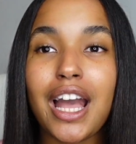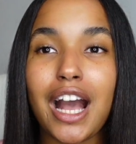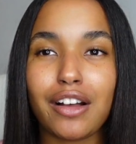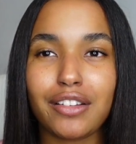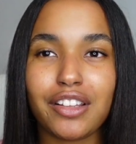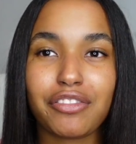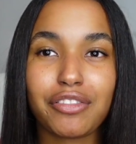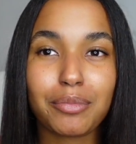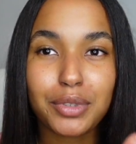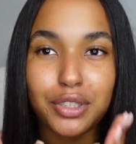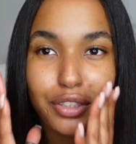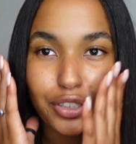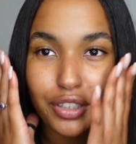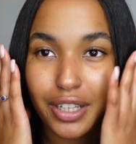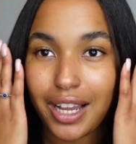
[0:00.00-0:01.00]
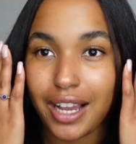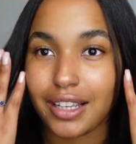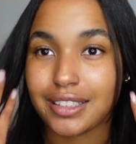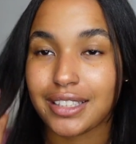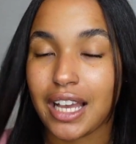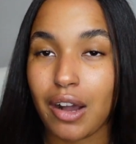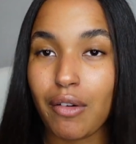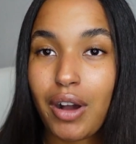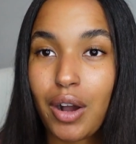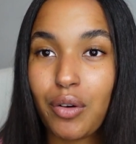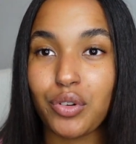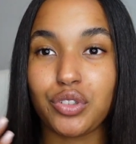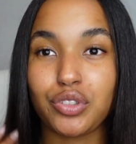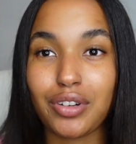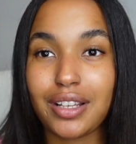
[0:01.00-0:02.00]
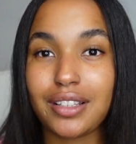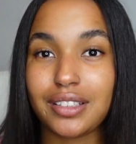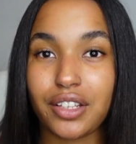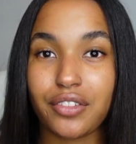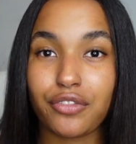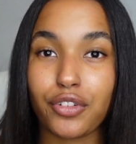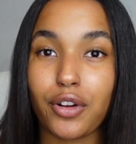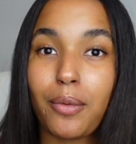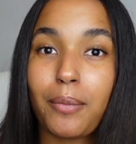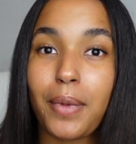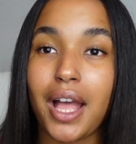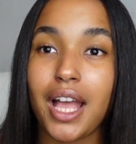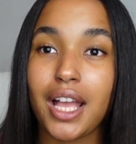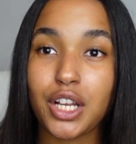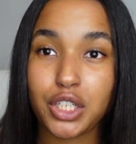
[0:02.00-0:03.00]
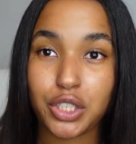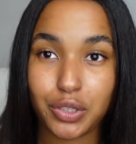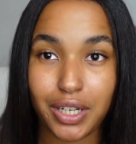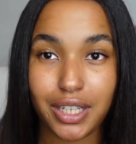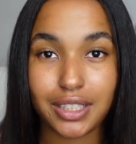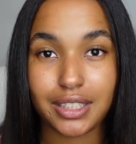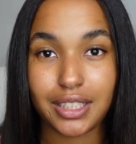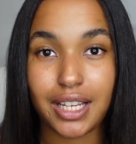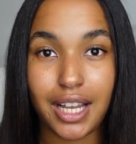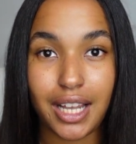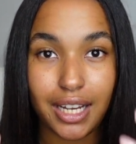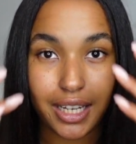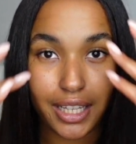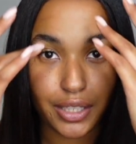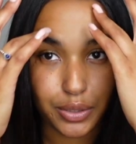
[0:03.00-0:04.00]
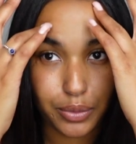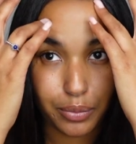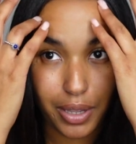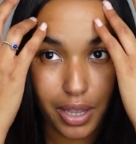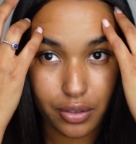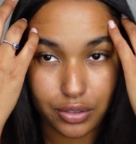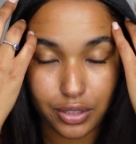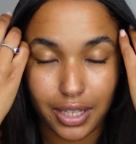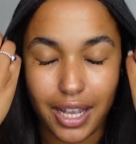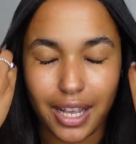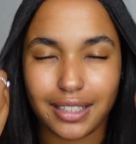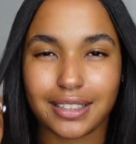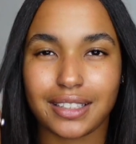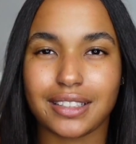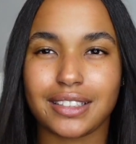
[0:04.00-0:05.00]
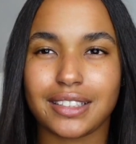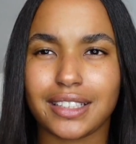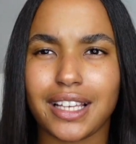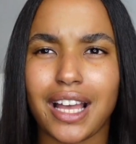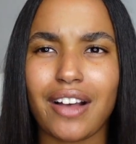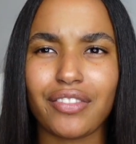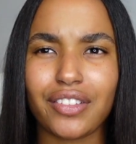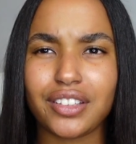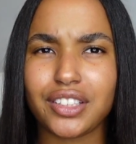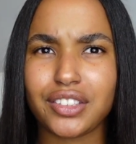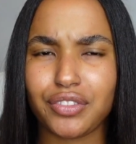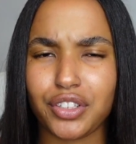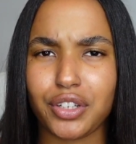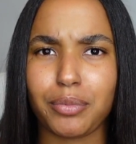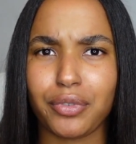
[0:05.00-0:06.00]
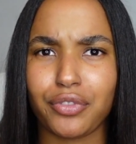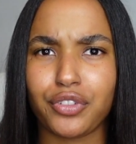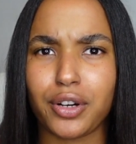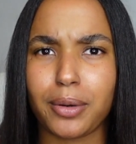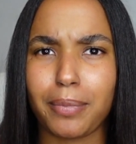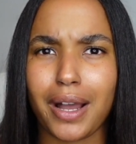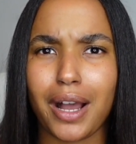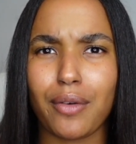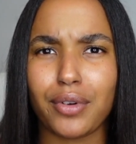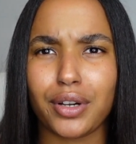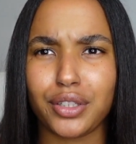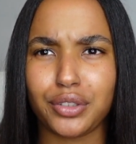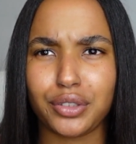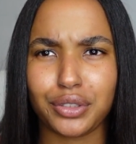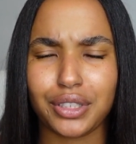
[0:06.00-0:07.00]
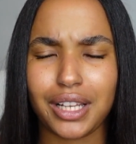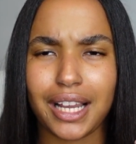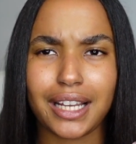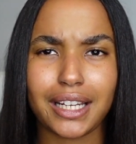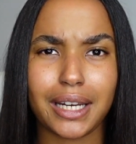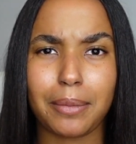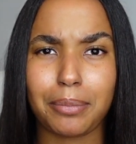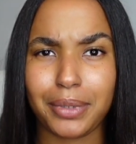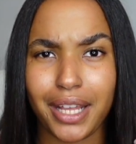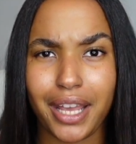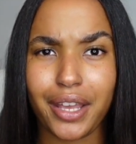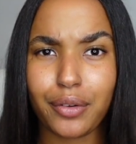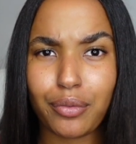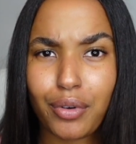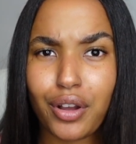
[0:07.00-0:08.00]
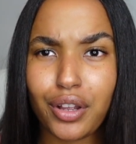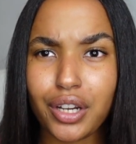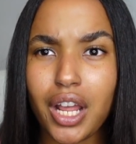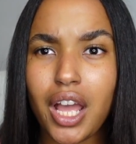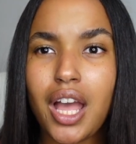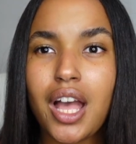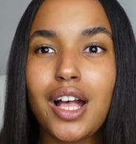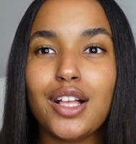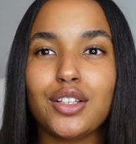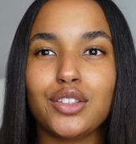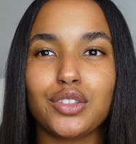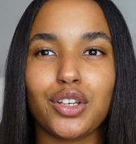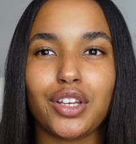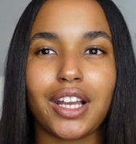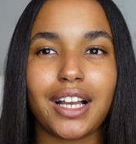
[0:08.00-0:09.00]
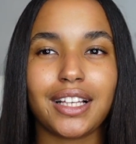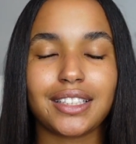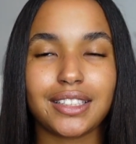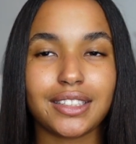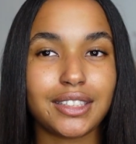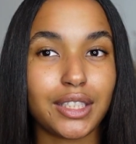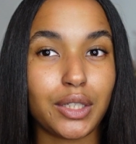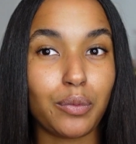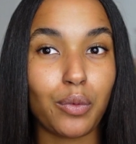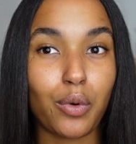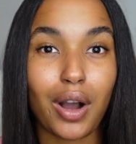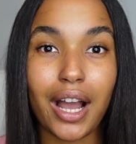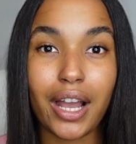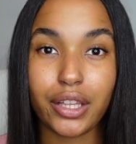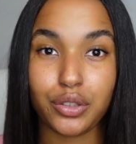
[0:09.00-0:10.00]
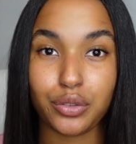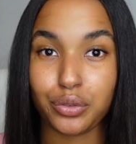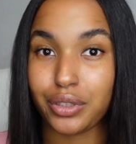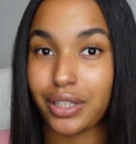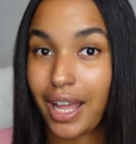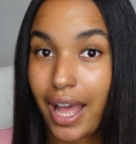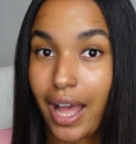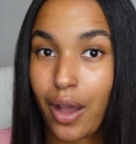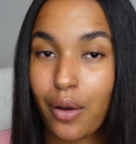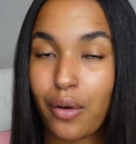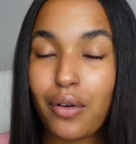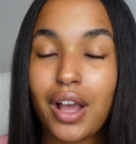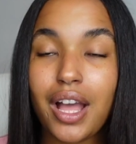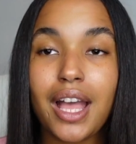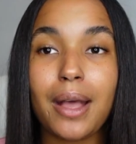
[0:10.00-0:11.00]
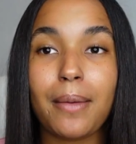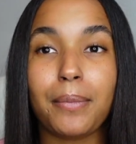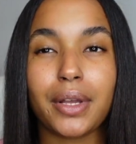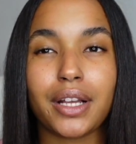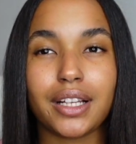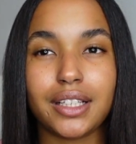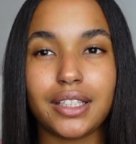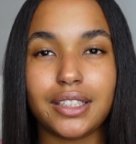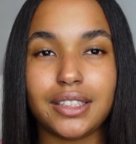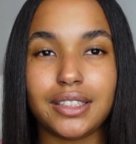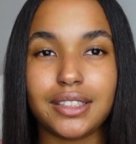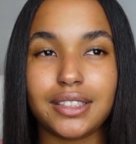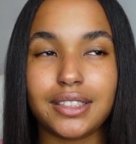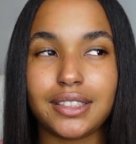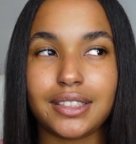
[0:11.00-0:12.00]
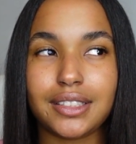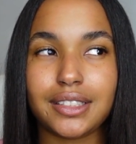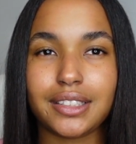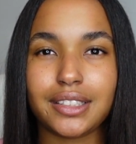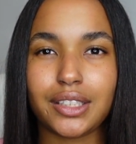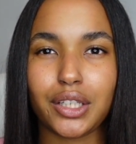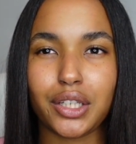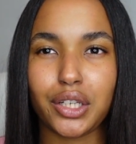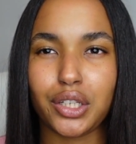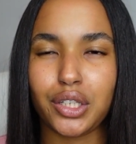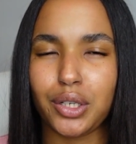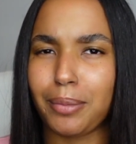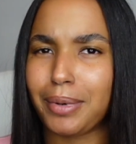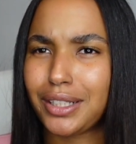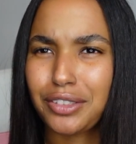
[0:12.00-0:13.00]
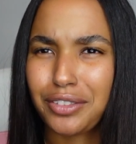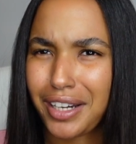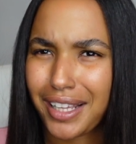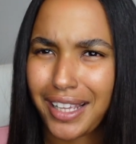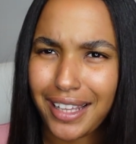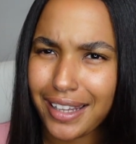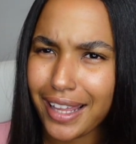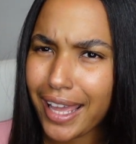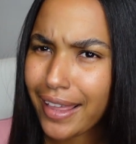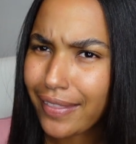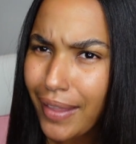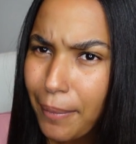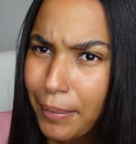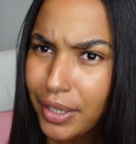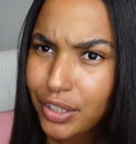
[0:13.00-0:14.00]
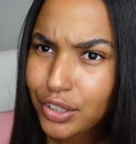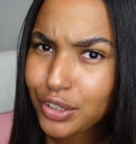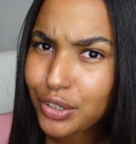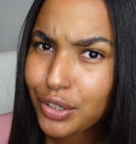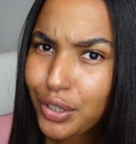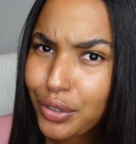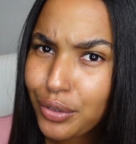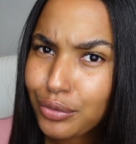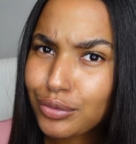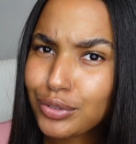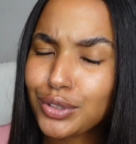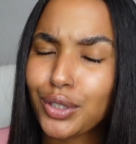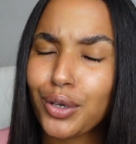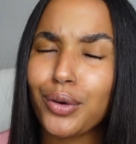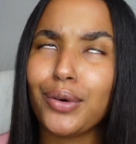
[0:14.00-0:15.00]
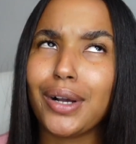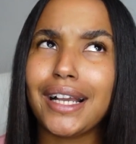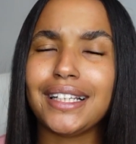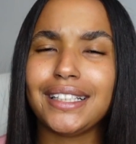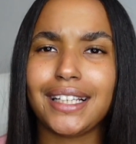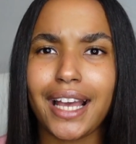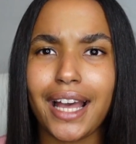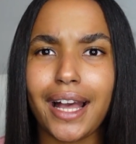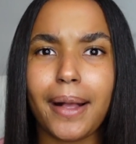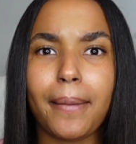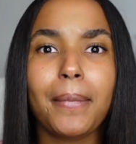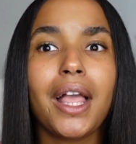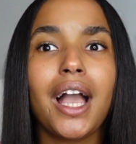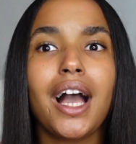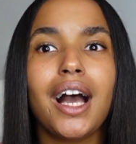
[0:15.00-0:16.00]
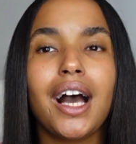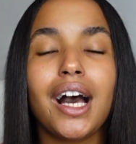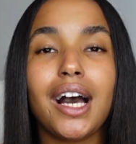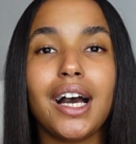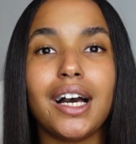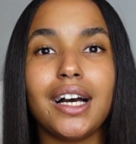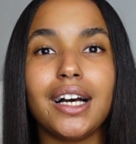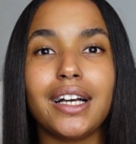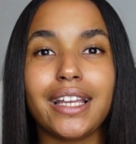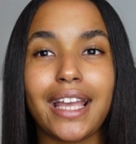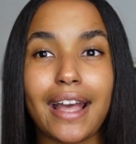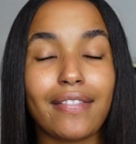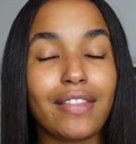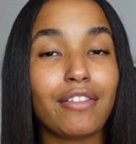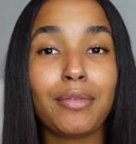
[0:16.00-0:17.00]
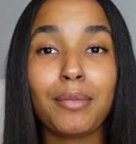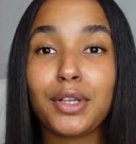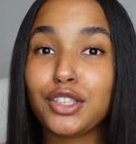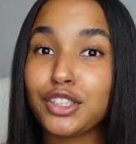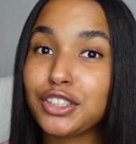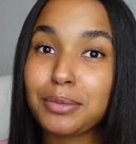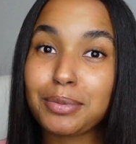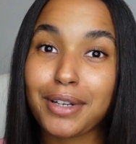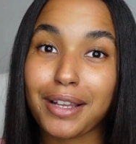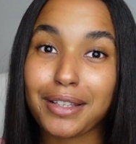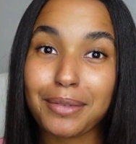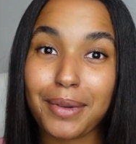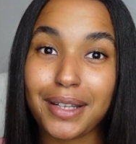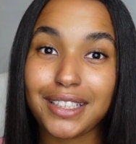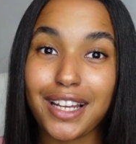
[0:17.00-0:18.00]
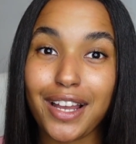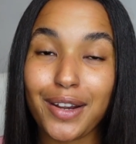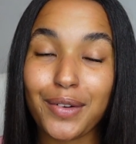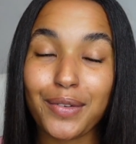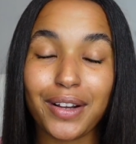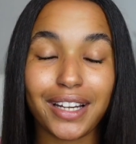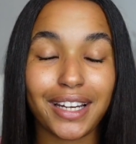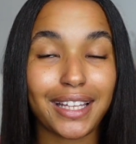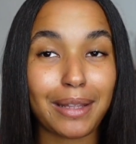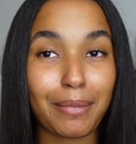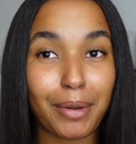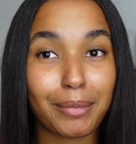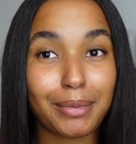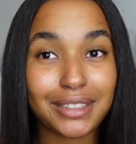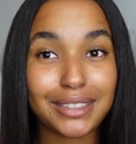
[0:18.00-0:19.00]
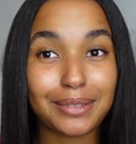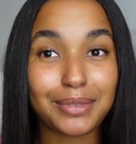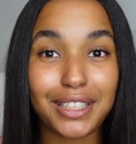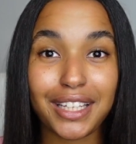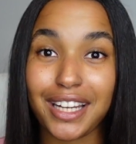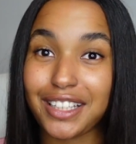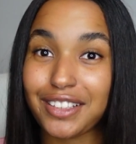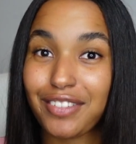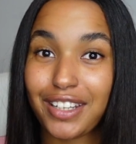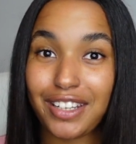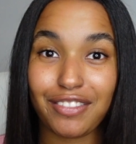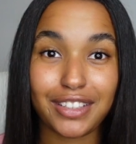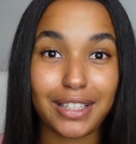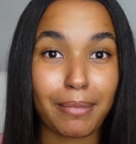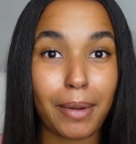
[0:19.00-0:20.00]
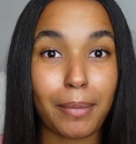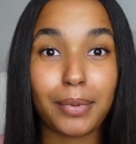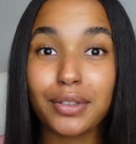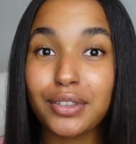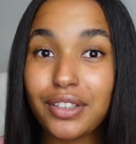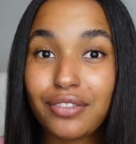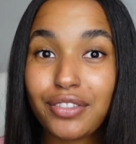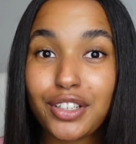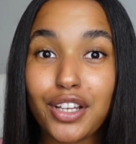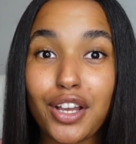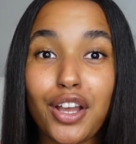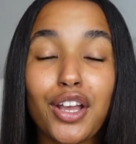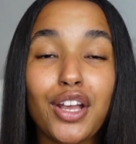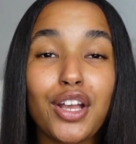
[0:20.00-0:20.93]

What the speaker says: I'll definitely be showing you guys how I will transit from straight to curly as well, so you guys can see. I've done this video before, but I want to do like an updated one so you guys can see what I do now, because nobody's trying to get their hair damaged, you know. So yeah, definitely make sure you subscribe to my channel and hit the bell button so you get notified every time I upload a video.